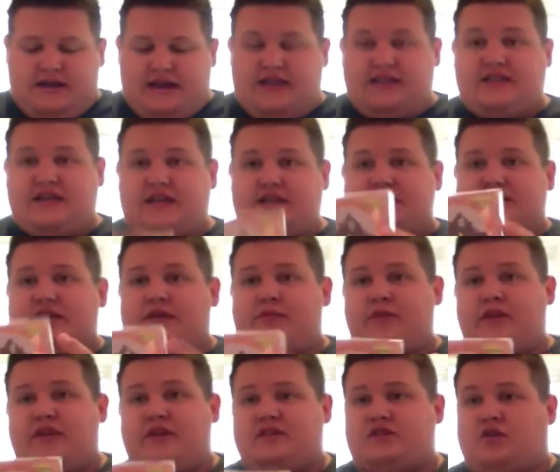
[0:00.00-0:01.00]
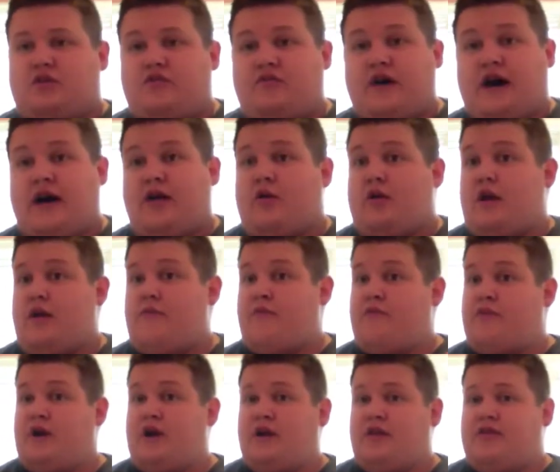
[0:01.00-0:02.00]
he's going to send me this on vinyl, and I'm
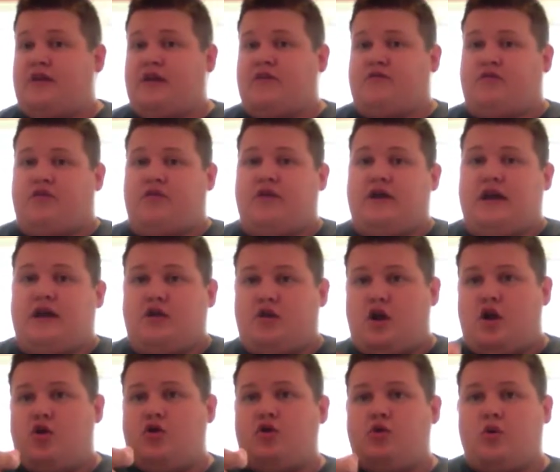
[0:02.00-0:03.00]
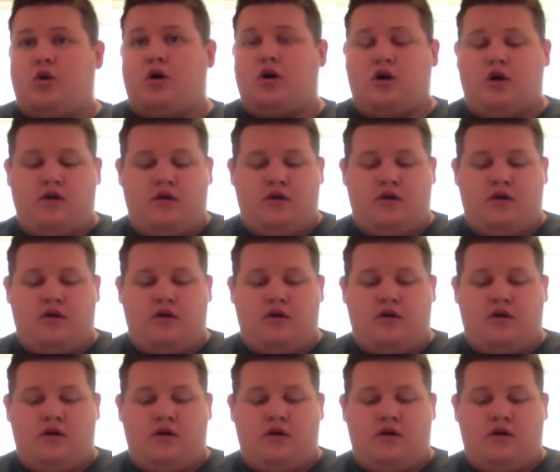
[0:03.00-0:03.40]
very thankful for that. You know who you are.